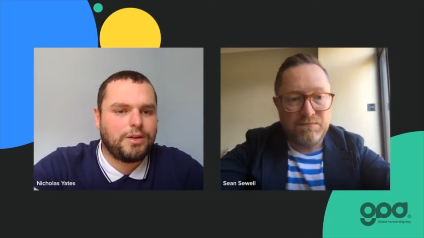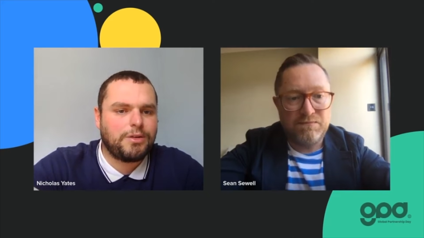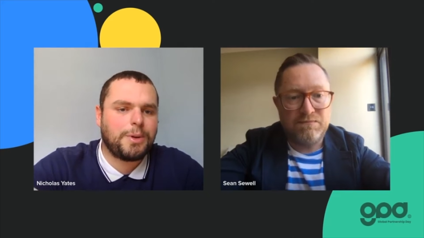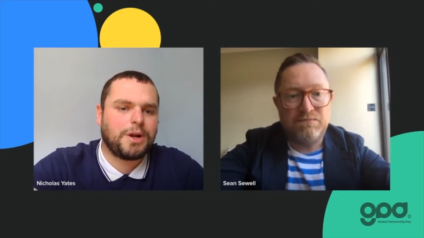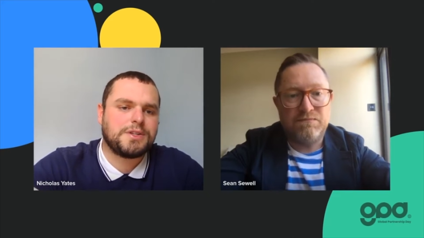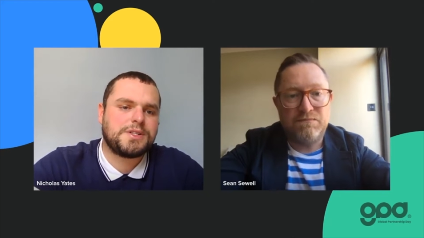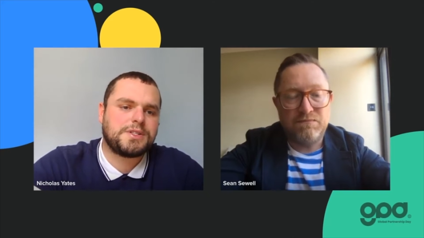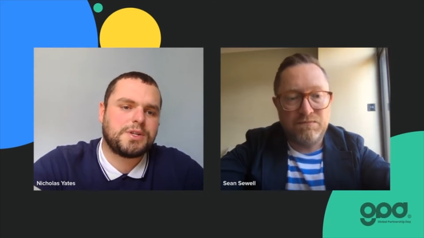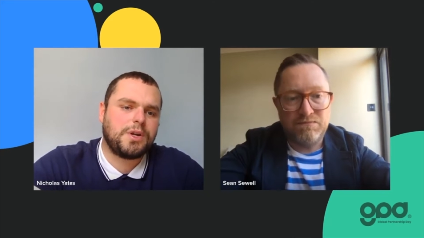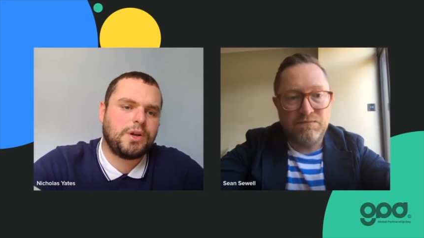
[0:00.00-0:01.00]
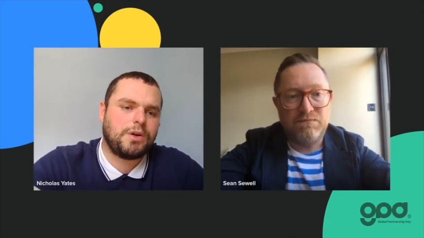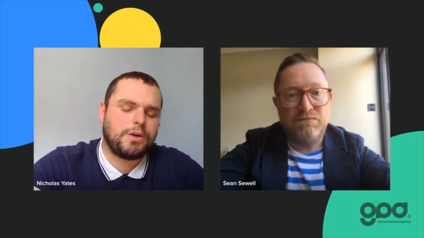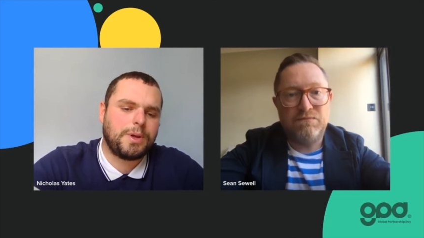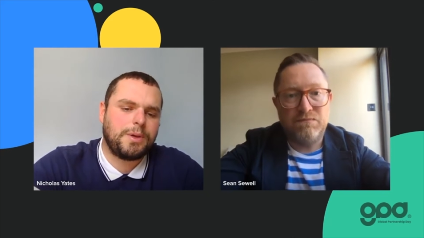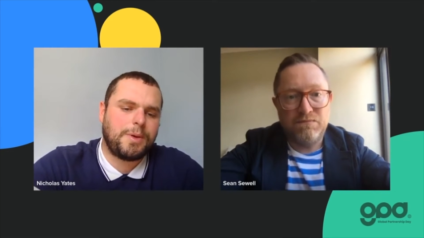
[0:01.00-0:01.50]
Speaker 1: And to be honest, it's only
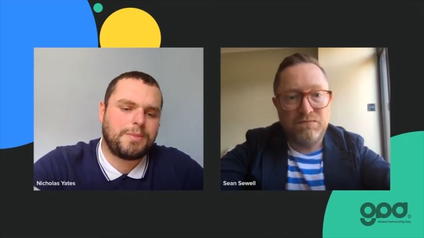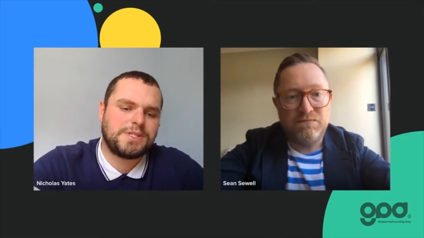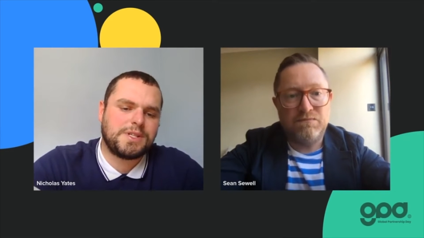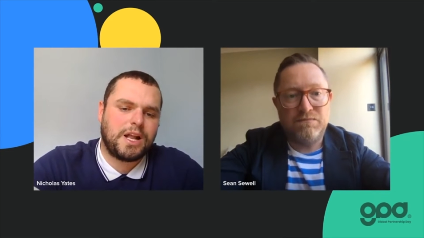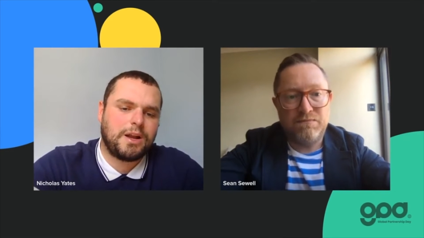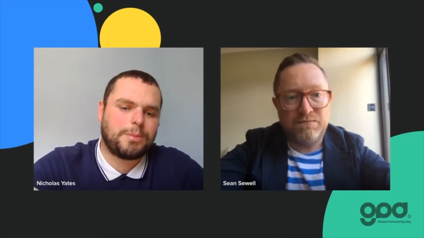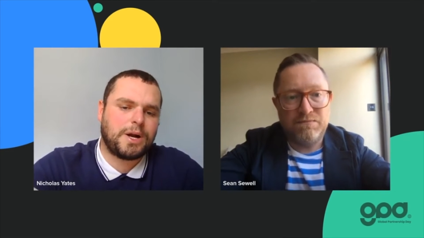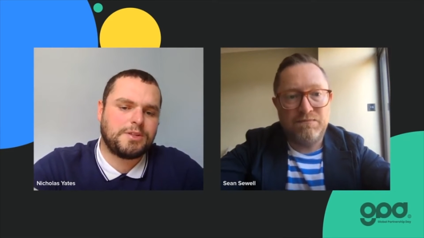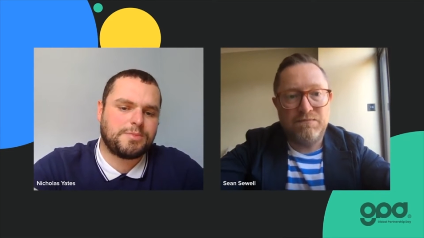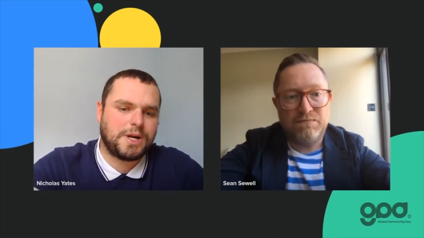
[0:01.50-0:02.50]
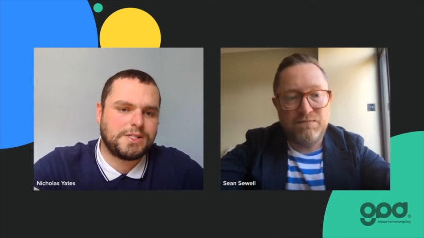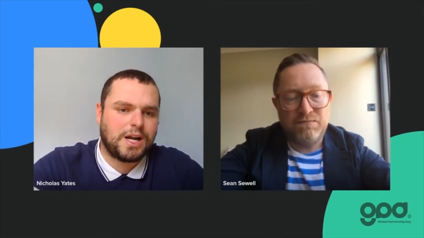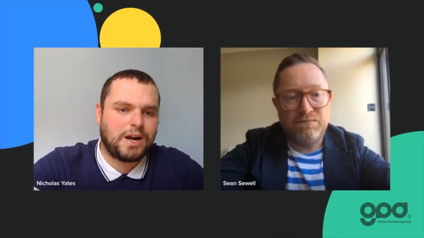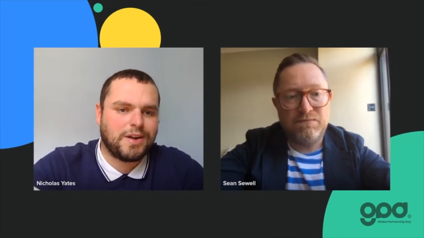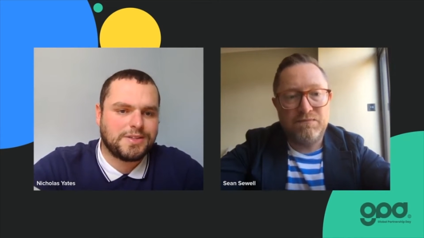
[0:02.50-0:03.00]
going to be maybe the enterprise brands
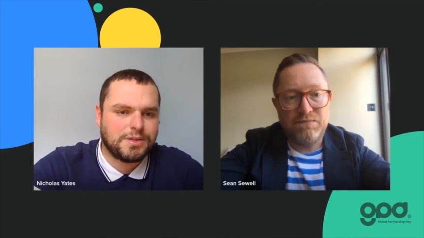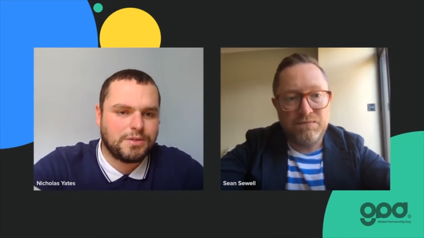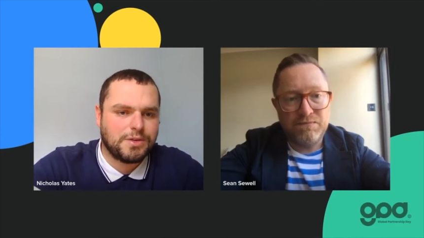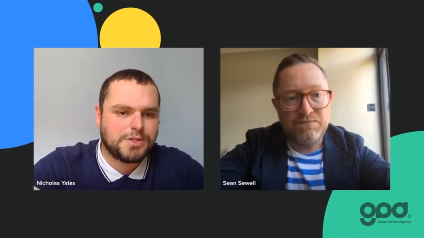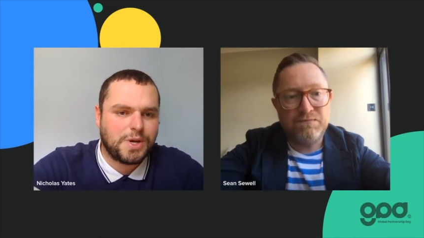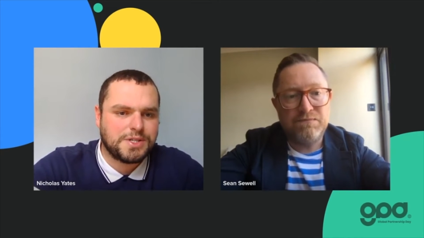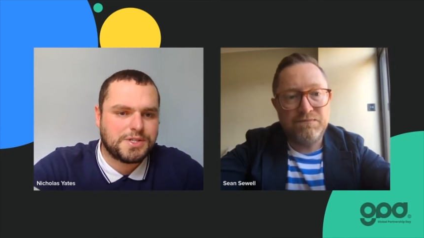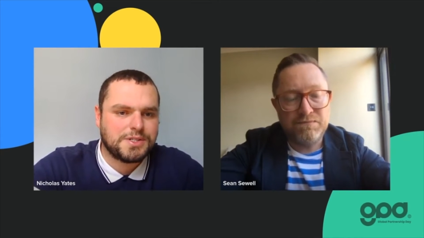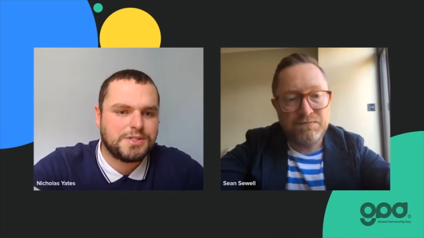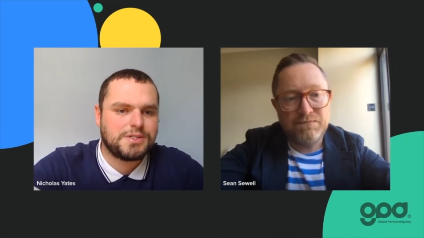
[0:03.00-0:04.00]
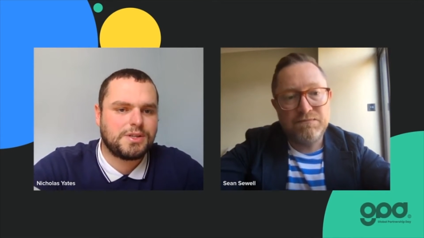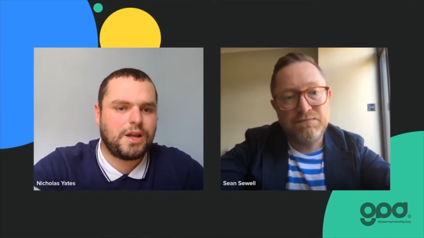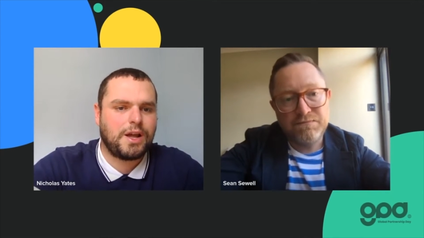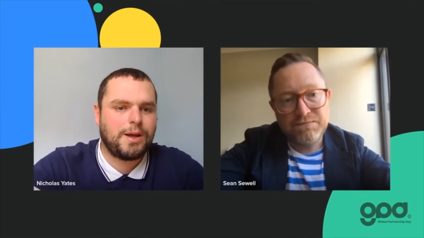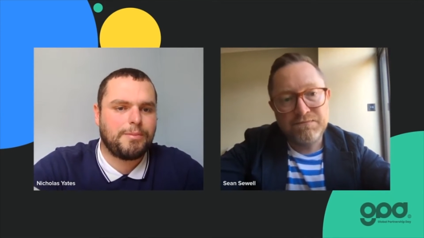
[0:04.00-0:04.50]
that are asking those questions
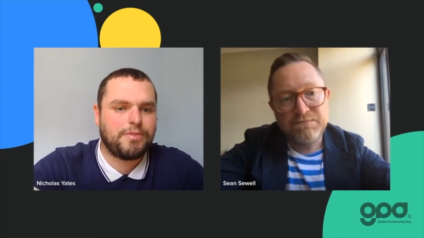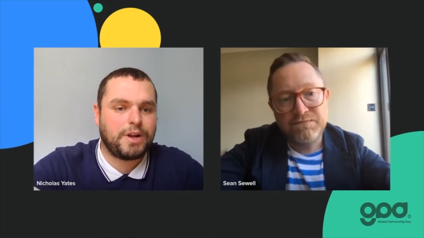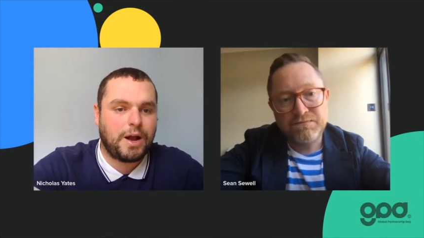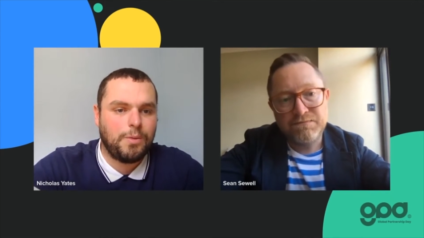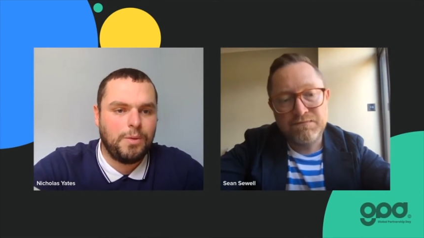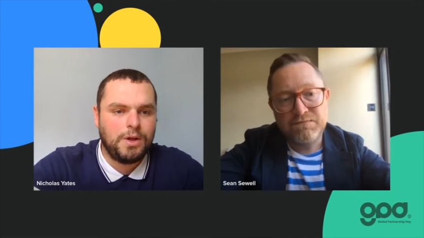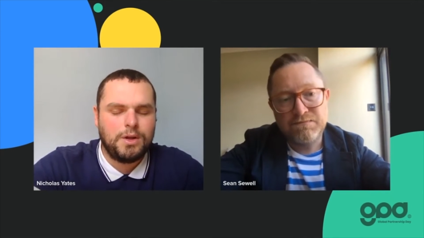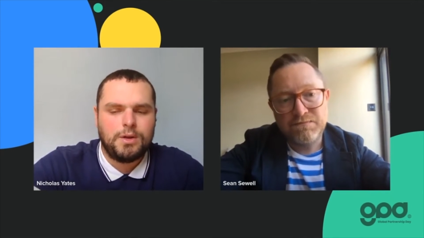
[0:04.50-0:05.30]
um, for now